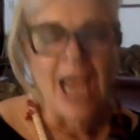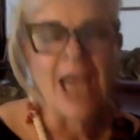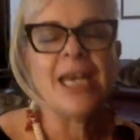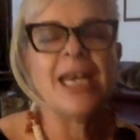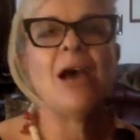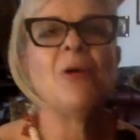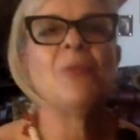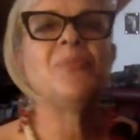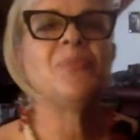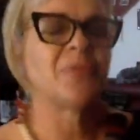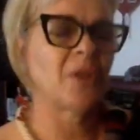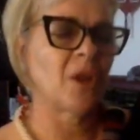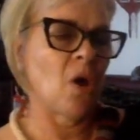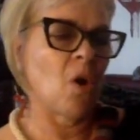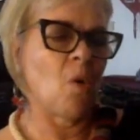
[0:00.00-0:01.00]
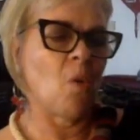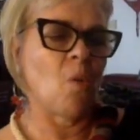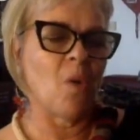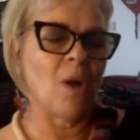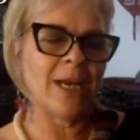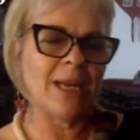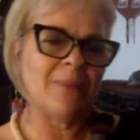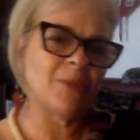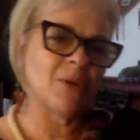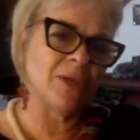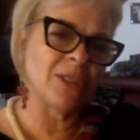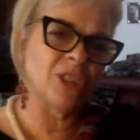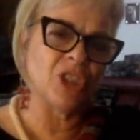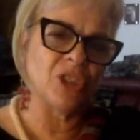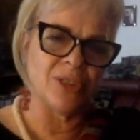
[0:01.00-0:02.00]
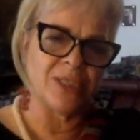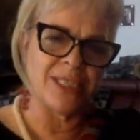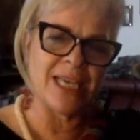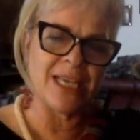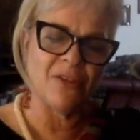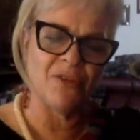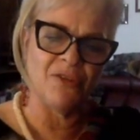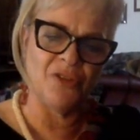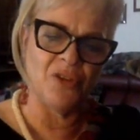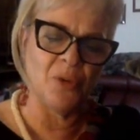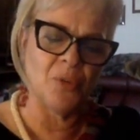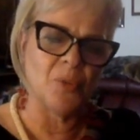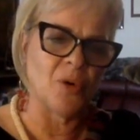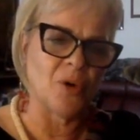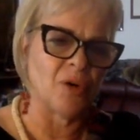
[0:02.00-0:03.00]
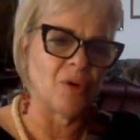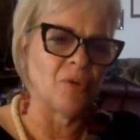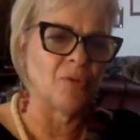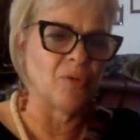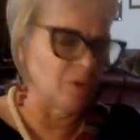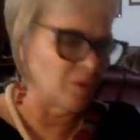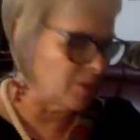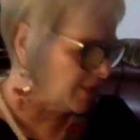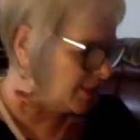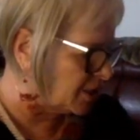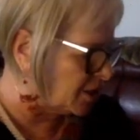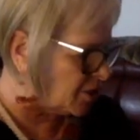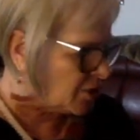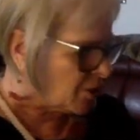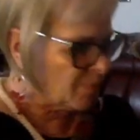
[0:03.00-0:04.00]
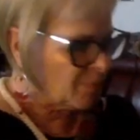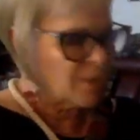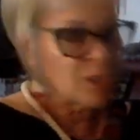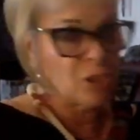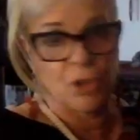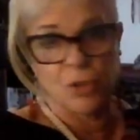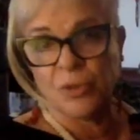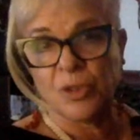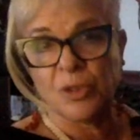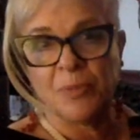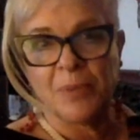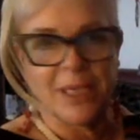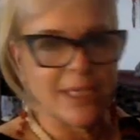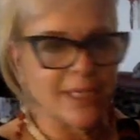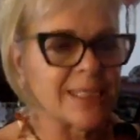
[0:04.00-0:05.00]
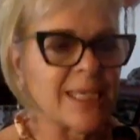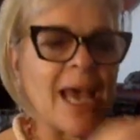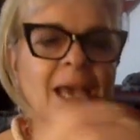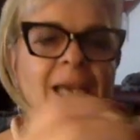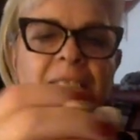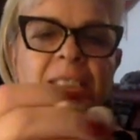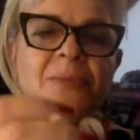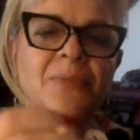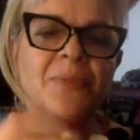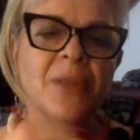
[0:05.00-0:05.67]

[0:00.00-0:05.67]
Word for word: Now, what I'm going to do is take a few more runes here, two to be exact.